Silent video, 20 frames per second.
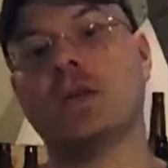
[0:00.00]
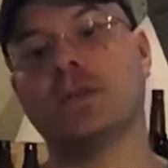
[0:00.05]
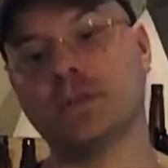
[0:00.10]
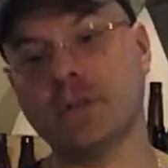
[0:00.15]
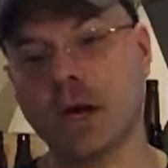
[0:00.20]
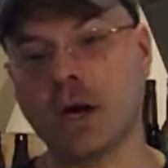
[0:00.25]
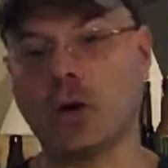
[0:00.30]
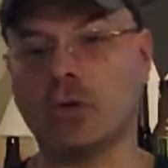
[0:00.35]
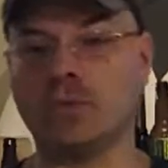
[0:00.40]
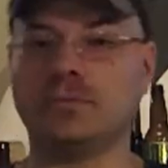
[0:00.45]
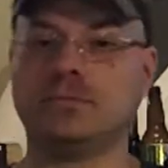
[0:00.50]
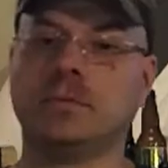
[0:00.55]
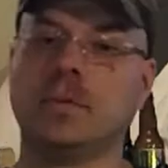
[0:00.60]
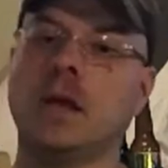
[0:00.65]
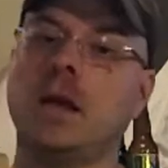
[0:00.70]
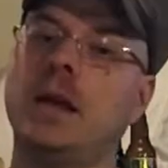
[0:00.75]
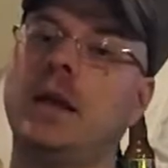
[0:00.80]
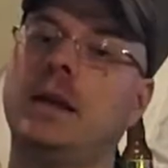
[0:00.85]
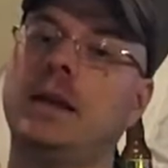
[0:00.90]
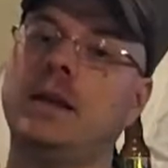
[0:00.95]
So,
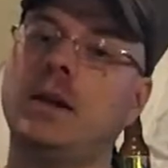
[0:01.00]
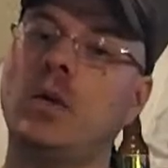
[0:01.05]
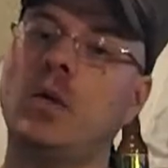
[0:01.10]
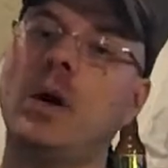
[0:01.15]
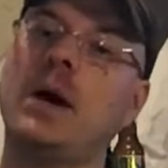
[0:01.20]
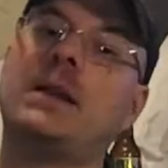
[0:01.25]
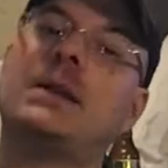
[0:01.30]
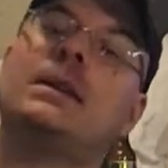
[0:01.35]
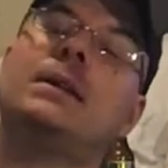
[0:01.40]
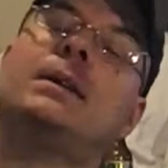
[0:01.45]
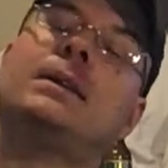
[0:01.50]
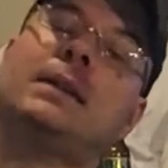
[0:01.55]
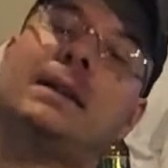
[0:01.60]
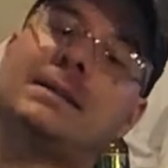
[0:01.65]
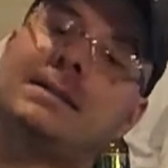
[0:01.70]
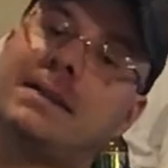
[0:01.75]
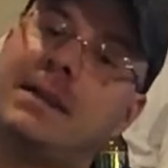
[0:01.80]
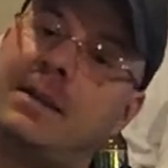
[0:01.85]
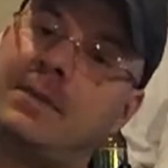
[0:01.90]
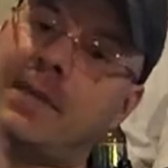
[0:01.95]
you know what?
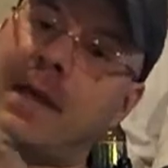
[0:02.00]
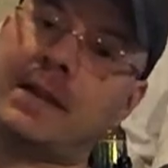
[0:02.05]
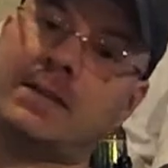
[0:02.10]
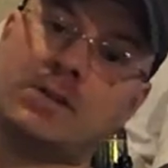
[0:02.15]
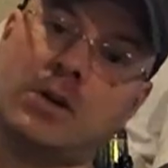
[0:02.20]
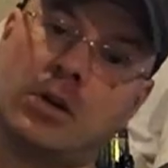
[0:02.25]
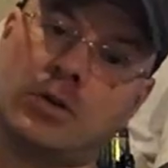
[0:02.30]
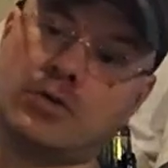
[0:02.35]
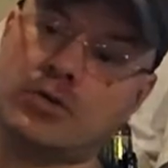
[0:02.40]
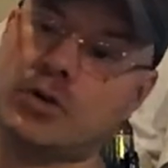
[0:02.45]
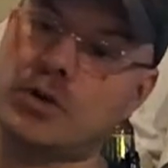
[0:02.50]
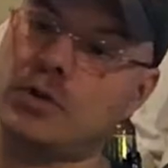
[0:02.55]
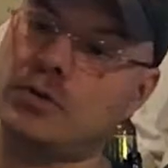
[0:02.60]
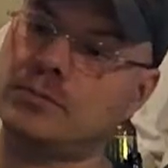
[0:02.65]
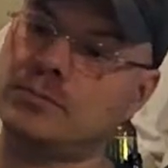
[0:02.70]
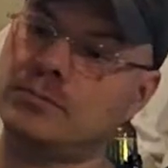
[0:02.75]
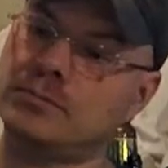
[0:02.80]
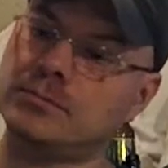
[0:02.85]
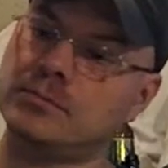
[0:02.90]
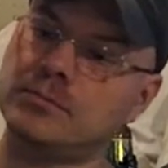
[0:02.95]
Let's see if that's all
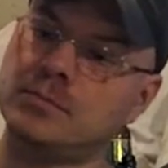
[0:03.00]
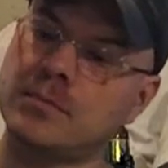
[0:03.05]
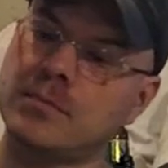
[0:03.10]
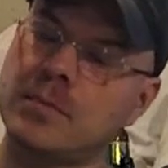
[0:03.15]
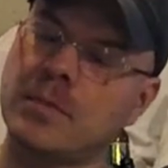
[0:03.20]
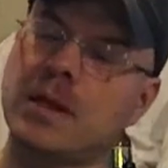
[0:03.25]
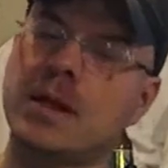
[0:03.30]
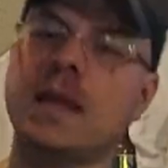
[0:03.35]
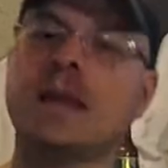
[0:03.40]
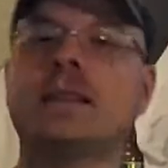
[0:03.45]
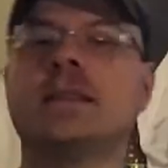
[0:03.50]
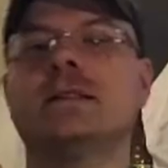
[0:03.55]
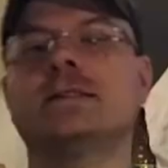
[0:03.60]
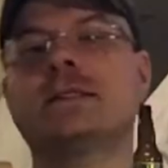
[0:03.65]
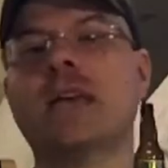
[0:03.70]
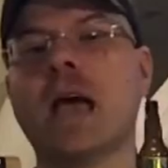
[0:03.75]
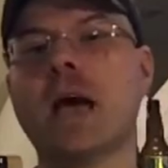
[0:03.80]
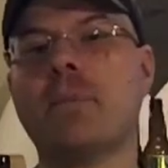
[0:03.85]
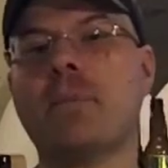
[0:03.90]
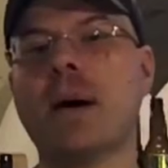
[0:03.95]
true. Get
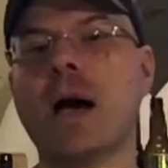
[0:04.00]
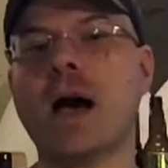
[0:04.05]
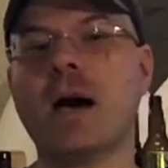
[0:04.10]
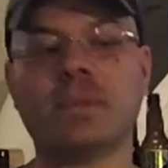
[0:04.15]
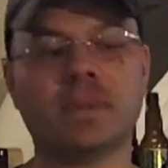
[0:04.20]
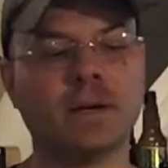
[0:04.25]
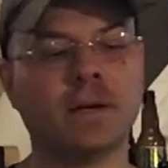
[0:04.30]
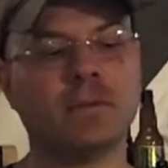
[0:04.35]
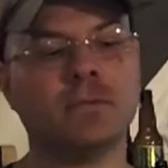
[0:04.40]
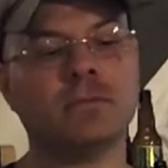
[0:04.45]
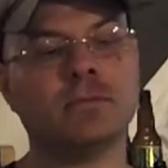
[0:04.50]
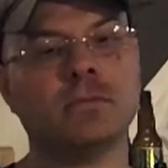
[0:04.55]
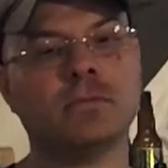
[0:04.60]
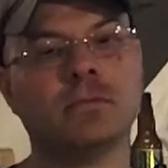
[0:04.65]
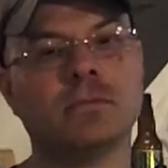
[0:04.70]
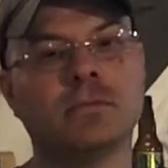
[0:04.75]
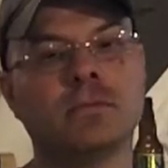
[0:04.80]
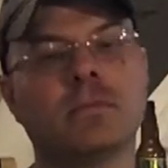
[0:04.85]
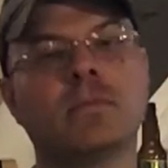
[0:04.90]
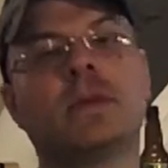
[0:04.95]
this cap popped,
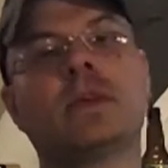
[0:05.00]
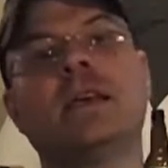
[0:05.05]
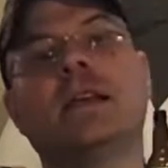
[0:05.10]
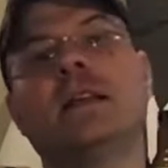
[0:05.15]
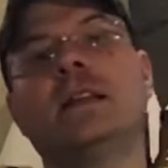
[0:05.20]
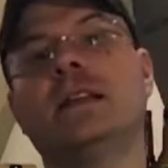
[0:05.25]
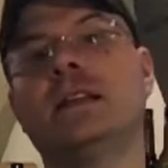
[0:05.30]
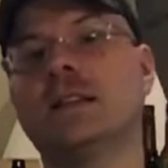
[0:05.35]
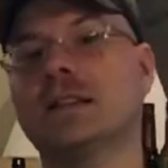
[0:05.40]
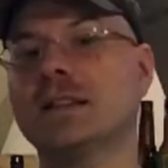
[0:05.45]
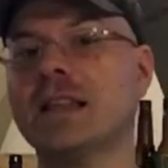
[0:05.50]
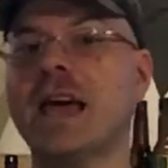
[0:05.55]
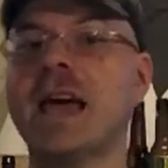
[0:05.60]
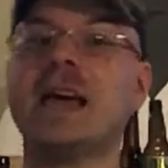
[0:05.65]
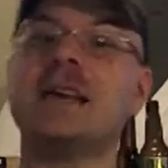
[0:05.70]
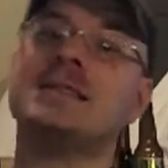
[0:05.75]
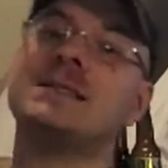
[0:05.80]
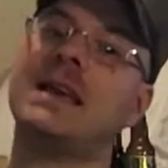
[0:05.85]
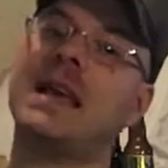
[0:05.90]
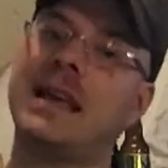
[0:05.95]
get it in the
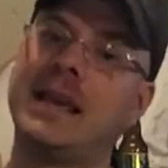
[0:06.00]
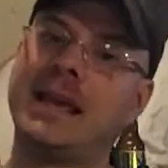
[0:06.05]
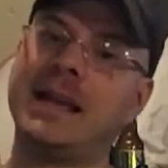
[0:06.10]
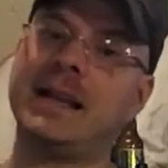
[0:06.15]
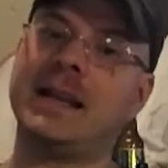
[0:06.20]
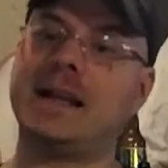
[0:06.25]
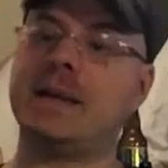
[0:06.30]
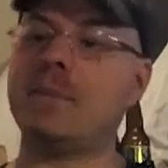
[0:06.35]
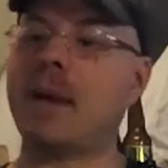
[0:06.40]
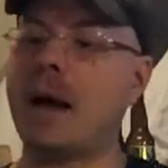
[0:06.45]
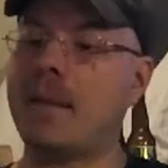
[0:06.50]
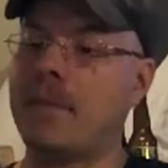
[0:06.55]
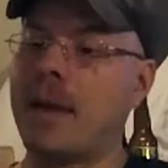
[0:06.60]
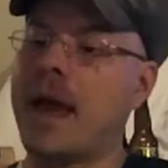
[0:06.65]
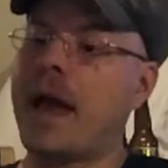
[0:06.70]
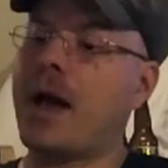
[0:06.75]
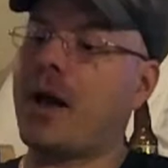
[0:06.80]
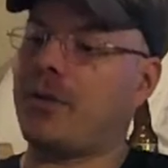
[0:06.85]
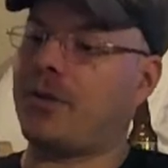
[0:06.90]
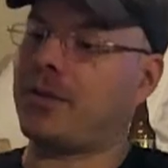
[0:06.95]
glass, and get it in my
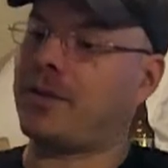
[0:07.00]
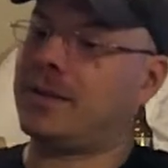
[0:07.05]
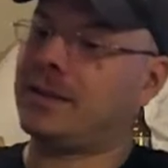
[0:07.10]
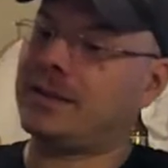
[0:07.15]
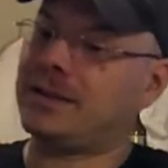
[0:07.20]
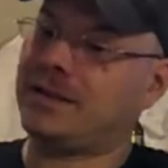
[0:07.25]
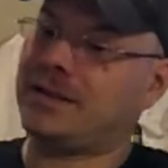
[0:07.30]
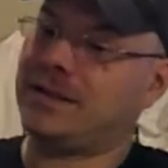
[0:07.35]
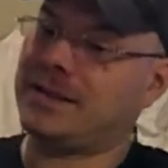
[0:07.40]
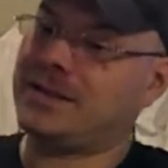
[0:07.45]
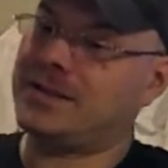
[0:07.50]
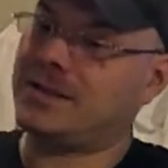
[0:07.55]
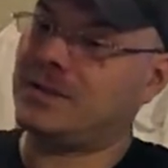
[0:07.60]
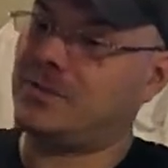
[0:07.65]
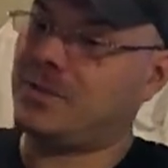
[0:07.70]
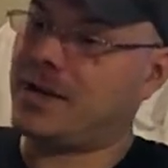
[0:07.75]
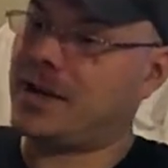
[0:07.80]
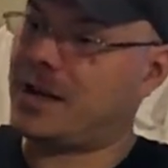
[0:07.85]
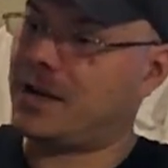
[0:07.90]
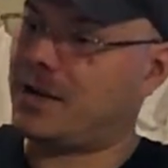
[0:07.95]
mouth. Let's see
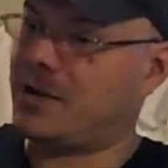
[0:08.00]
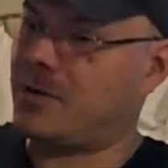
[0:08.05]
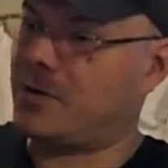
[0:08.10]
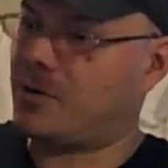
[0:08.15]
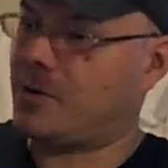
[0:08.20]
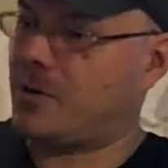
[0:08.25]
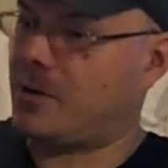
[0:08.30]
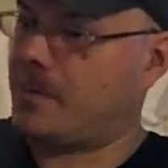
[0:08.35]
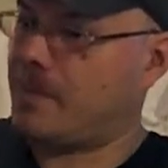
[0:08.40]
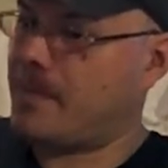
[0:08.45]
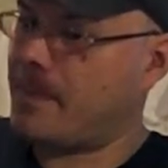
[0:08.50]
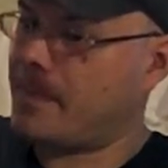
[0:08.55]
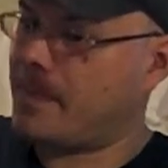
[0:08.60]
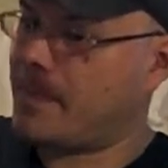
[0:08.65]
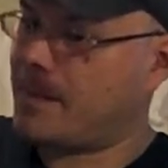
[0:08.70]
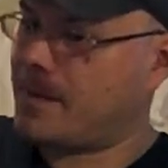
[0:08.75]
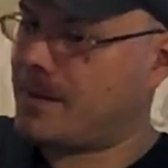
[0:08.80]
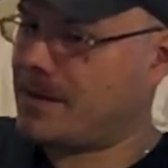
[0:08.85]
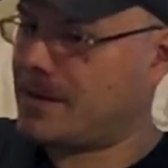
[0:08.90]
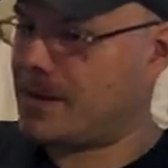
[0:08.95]
what we got going on.
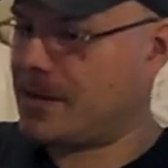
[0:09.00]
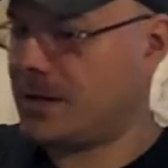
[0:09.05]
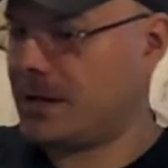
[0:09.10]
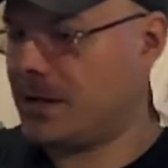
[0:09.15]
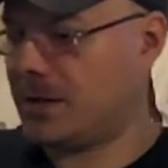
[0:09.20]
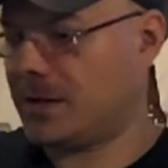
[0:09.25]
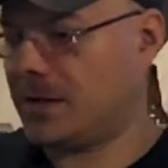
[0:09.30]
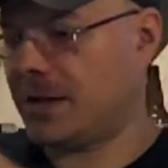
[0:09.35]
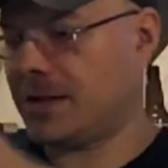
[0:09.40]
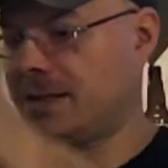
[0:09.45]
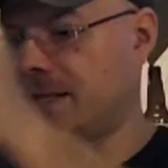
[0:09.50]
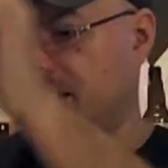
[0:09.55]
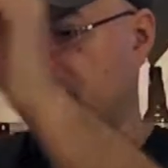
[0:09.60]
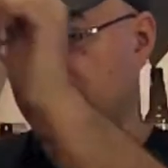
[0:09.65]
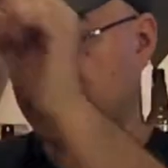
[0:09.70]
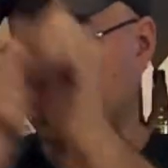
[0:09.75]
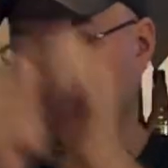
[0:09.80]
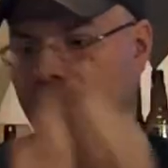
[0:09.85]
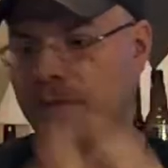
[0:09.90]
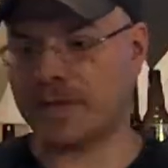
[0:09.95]
Nice
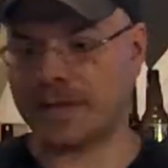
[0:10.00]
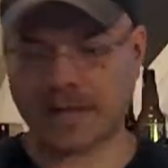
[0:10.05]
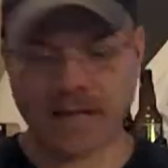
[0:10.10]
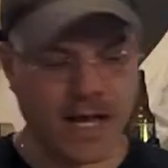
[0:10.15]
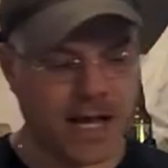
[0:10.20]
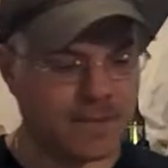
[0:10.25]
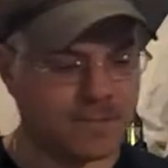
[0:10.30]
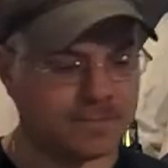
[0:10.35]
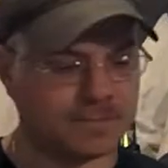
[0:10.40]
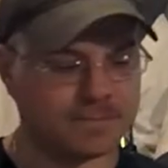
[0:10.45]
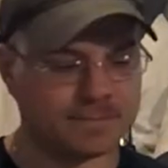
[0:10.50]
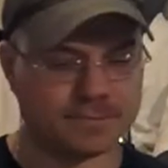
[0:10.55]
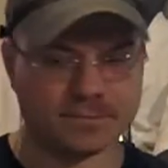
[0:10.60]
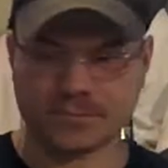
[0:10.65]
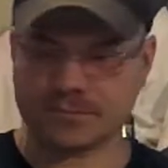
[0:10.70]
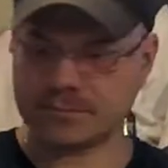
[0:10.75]
hiss off the top.